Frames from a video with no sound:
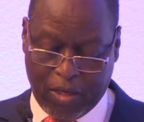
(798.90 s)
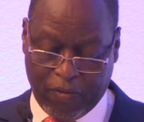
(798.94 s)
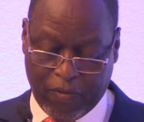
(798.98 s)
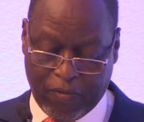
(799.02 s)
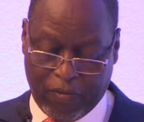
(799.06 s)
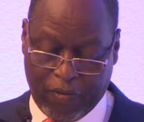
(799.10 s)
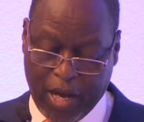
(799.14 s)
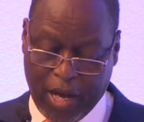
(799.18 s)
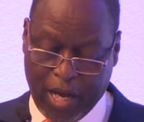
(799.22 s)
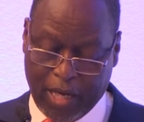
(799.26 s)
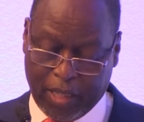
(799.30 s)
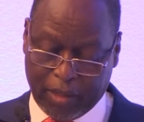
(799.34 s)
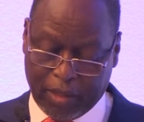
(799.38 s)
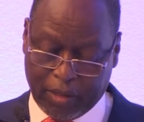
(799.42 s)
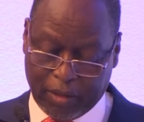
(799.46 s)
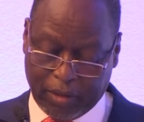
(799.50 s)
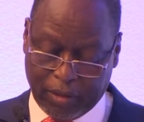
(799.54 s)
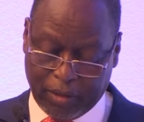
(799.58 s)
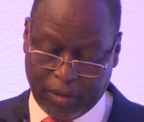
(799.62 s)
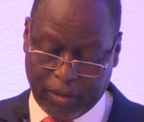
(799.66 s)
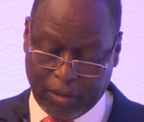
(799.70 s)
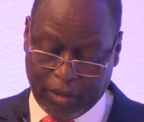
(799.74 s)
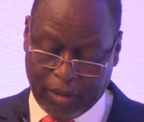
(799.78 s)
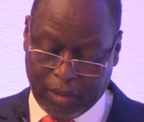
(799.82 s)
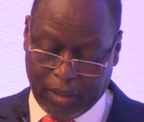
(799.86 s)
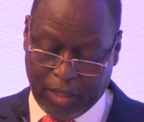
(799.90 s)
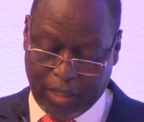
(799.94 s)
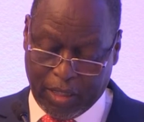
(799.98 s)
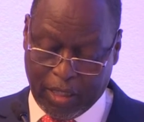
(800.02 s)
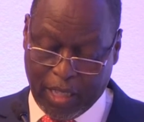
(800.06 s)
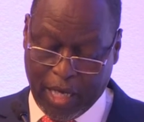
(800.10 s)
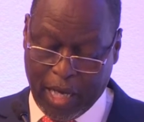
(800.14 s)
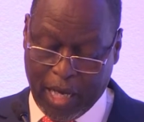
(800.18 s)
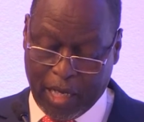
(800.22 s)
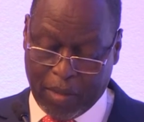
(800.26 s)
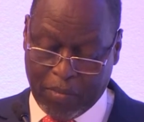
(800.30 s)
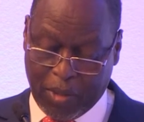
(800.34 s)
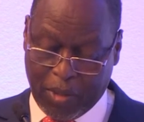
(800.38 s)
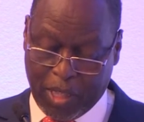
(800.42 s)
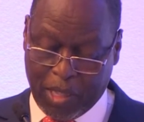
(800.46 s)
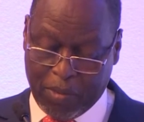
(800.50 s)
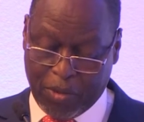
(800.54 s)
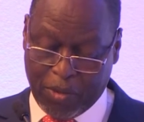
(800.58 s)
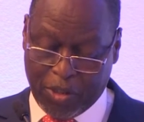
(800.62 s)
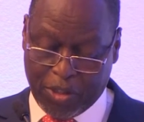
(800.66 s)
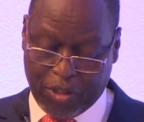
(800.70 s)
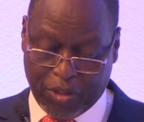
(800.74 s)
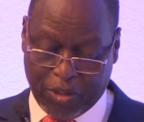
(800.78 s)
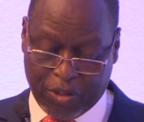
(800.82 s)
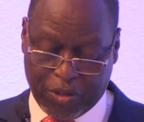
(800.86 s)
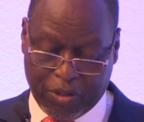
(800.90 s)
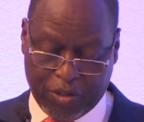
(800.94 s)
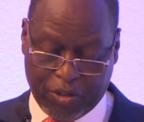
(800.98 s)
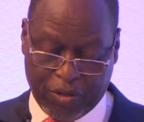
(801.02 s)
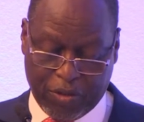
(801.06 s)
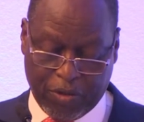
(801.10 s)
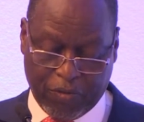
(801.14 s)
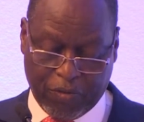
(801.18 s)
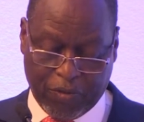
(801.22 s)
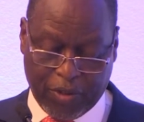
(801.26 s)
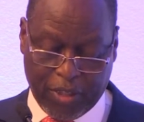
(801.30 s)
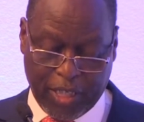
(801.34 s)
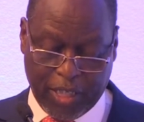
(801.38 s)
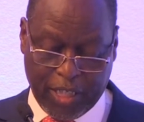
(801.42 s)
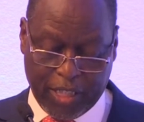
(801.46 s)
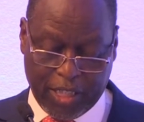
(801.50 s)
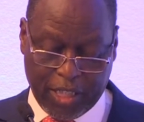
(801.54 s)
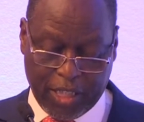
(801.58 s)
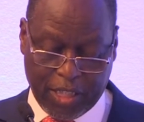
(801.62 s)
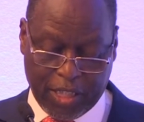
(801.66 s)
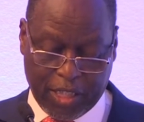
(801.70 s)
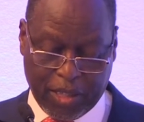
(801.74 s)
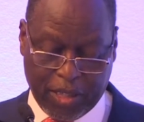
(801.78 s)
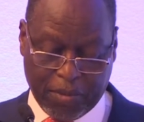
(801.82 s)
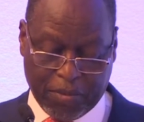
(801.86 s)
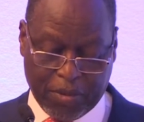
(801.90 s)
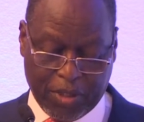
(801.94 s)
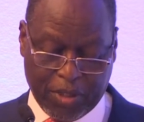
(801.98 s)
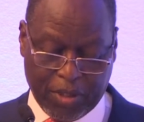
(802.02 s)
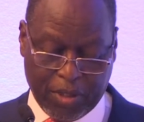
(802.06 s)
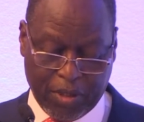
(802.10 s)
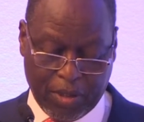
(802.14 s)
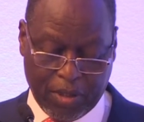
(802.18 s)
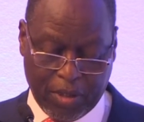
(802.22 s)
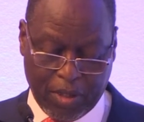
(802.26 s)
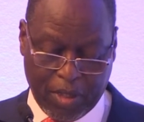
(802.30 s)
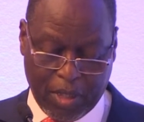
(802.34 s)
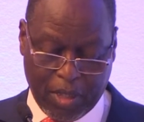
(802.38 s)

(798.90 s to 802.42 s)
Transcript: In fact, there are many methods of relationships